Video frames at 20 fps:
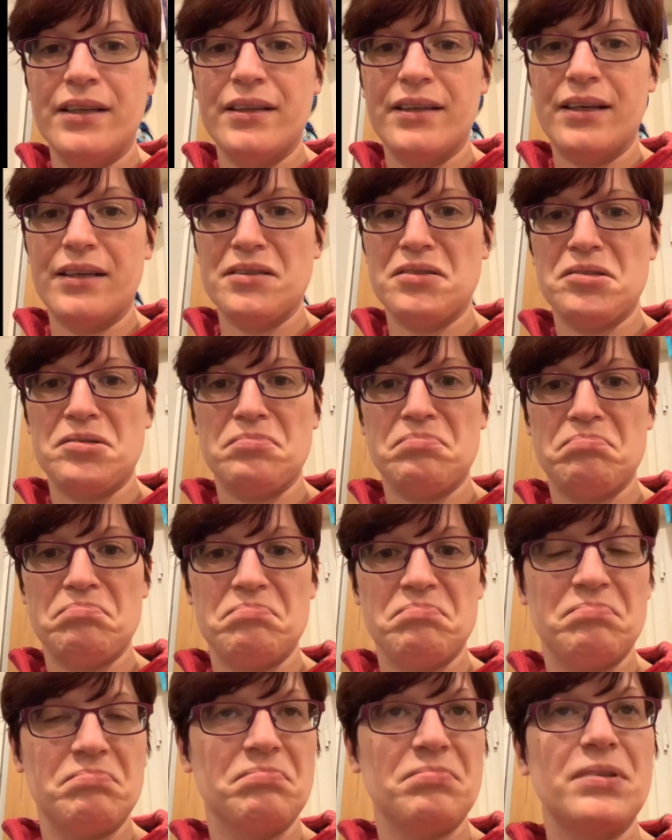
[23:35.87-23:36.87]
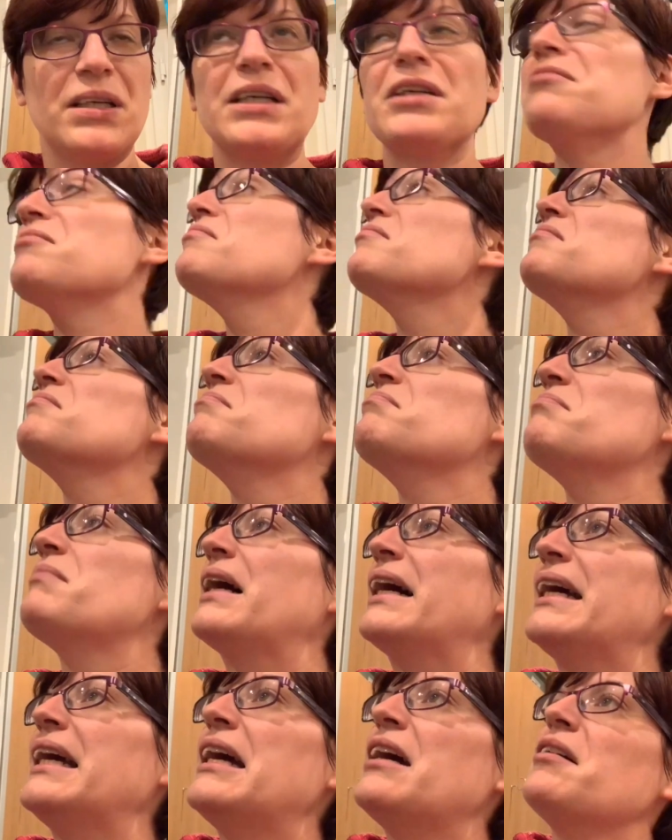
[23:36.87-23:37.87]
That's kind of
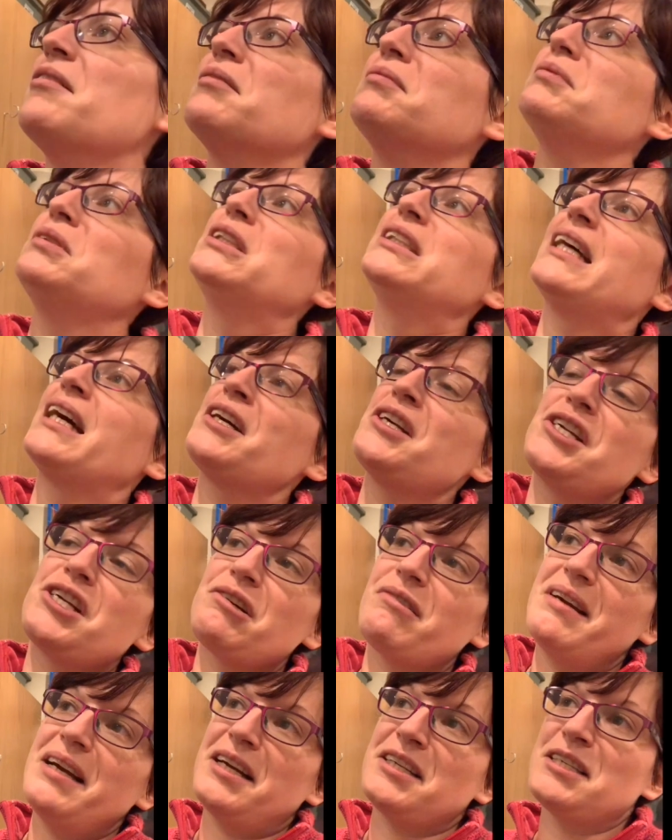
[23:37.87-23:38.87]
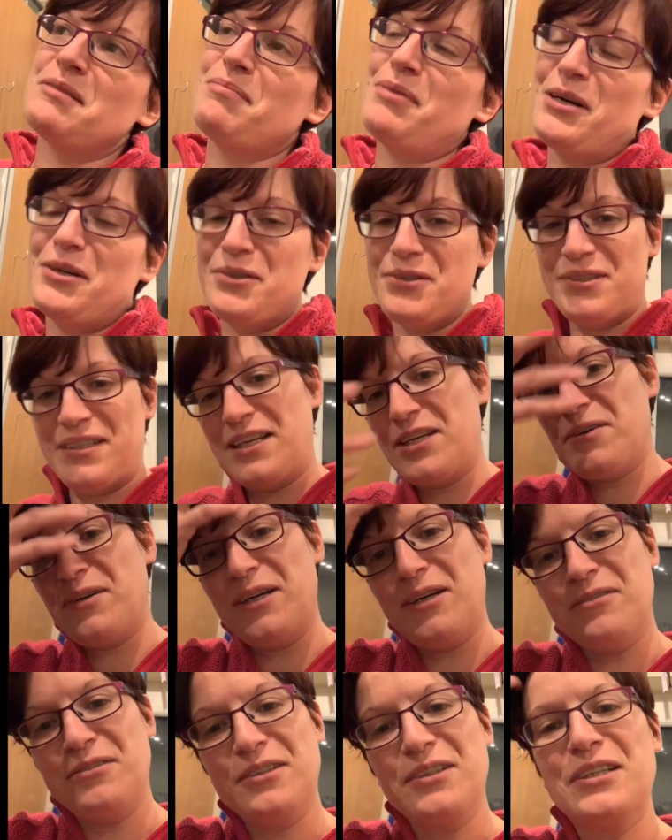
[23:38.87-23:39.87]
my sanctuary, I suppose. I
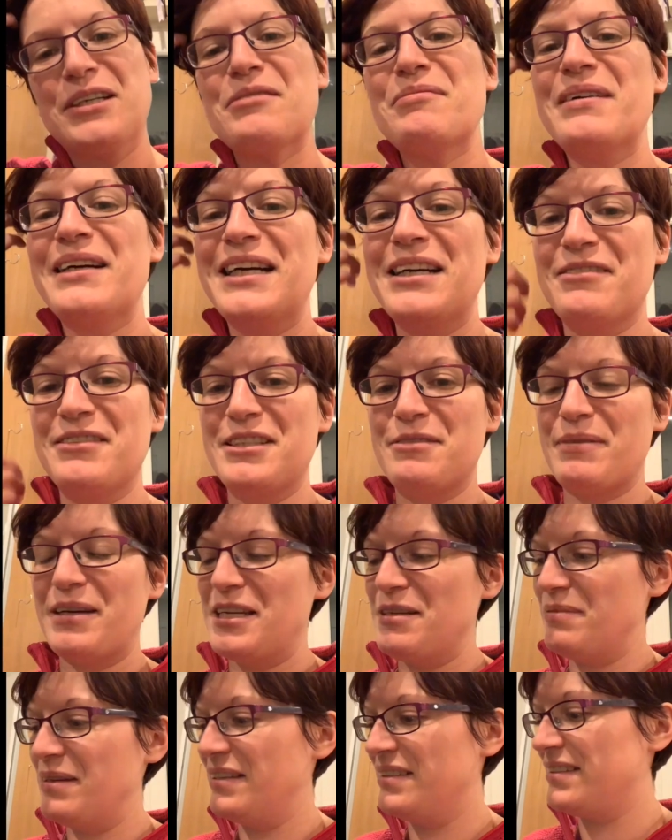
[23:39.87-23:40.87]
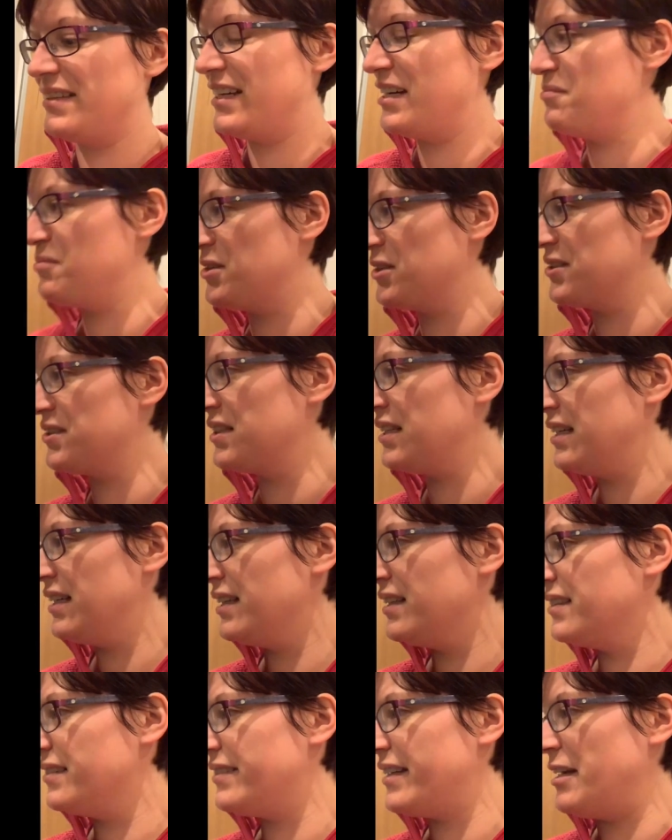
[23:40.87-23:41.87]
quite often come here and spend a bit of time just
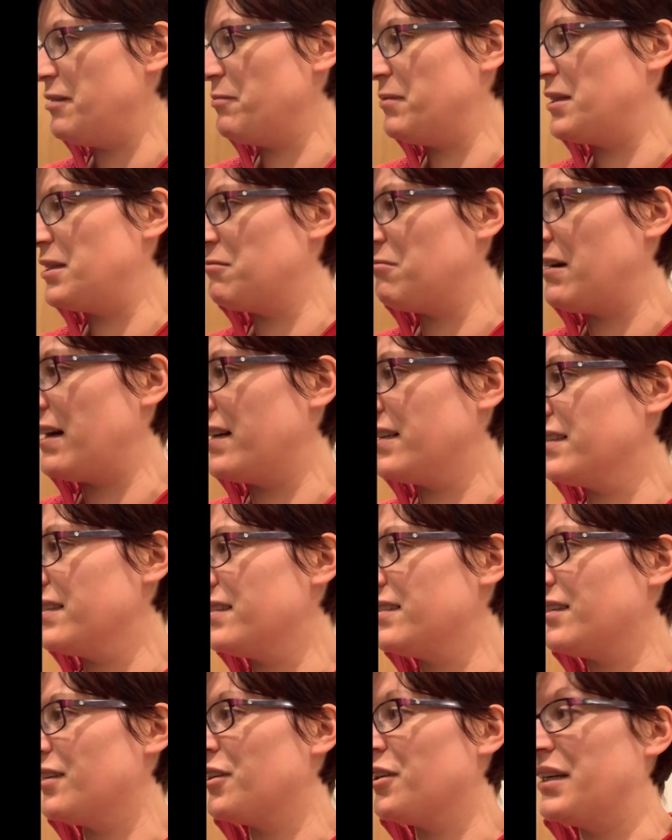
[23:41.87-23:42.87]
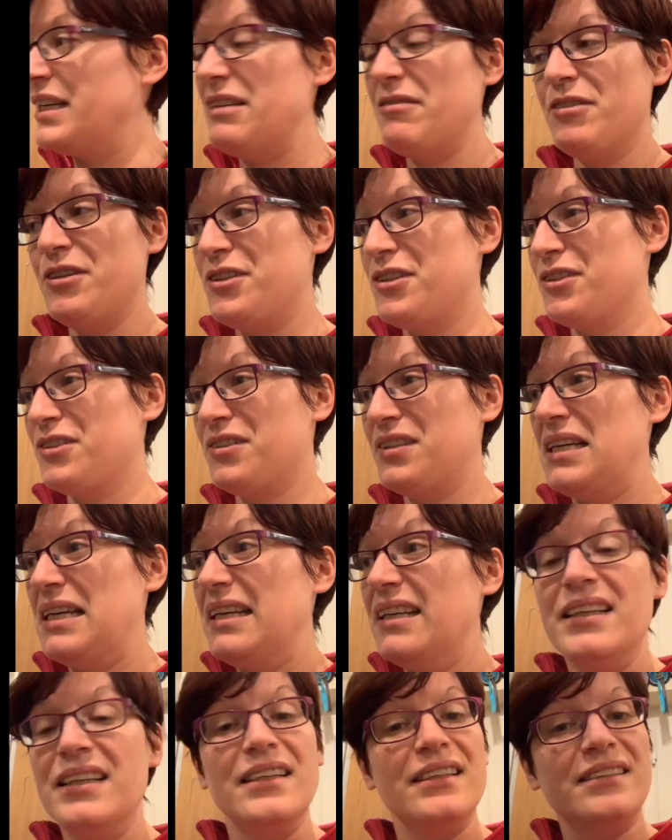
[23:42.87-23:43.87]
sitting with the rats, or even just
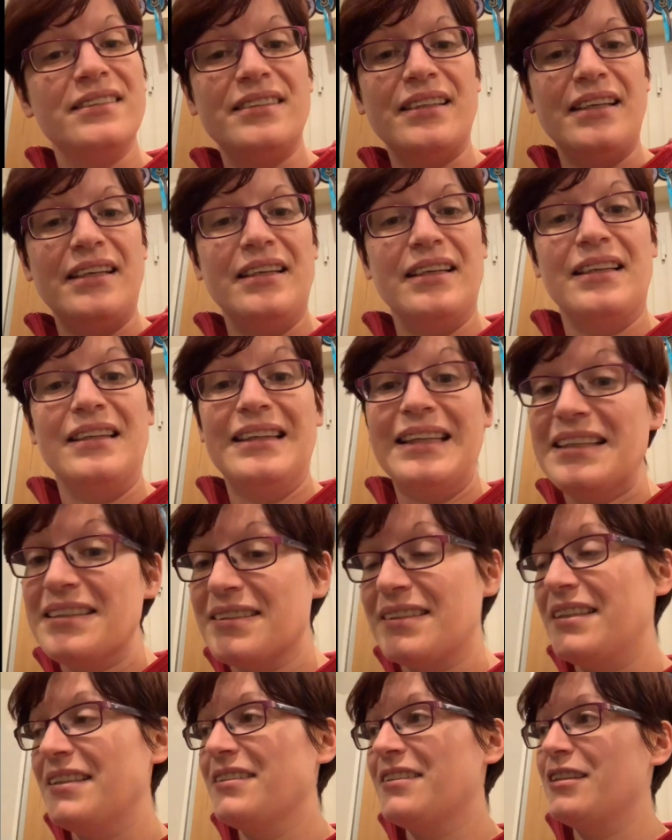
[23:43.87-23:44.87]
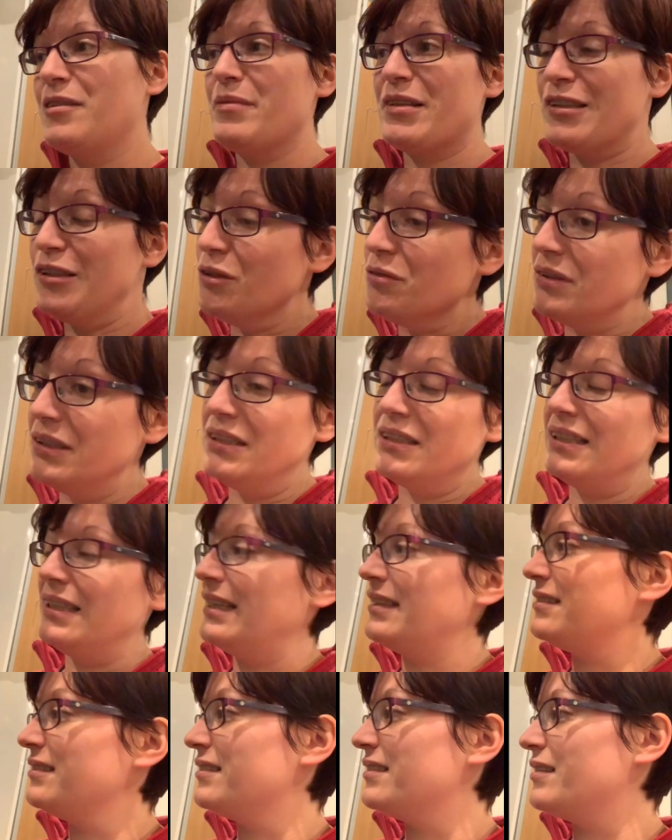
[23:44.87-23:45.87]
sitting and listening to them. It's lovely to
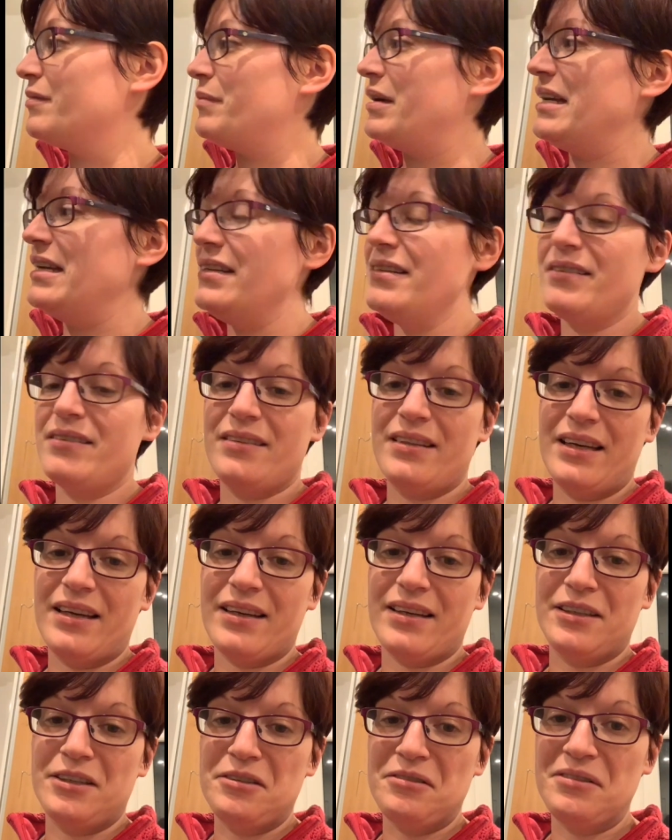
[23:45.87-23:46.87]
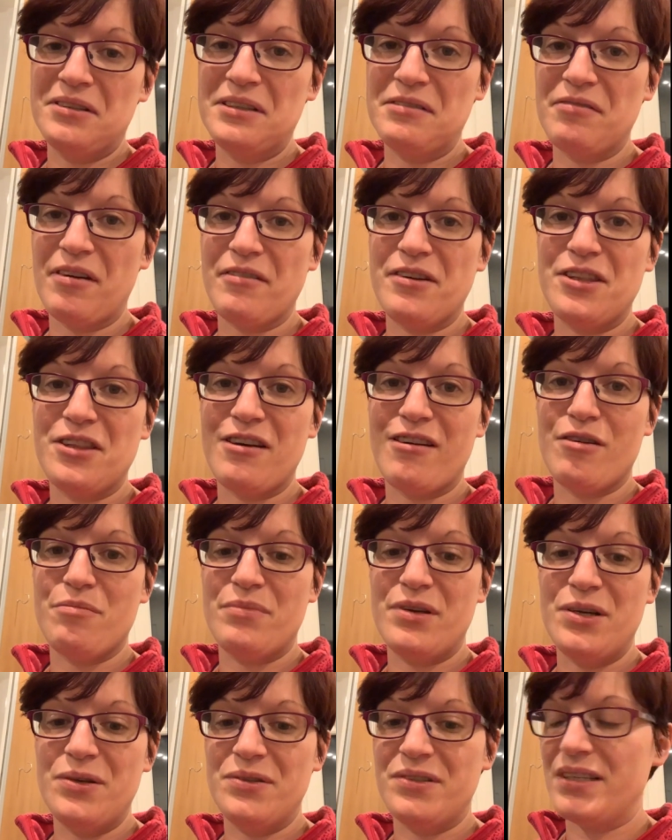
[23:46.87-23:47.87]
listen to them eat. They're kind of very
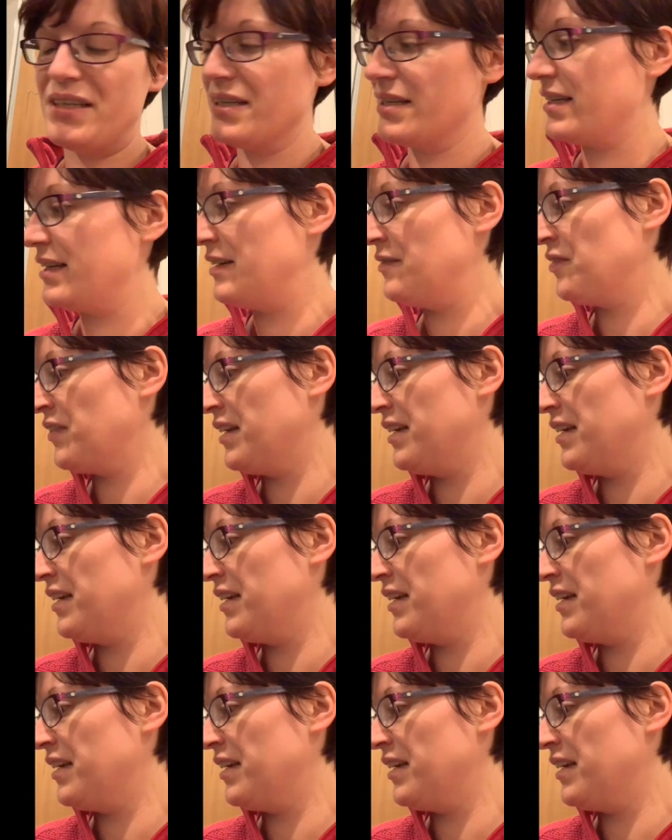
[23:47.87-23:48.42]
therapeutic.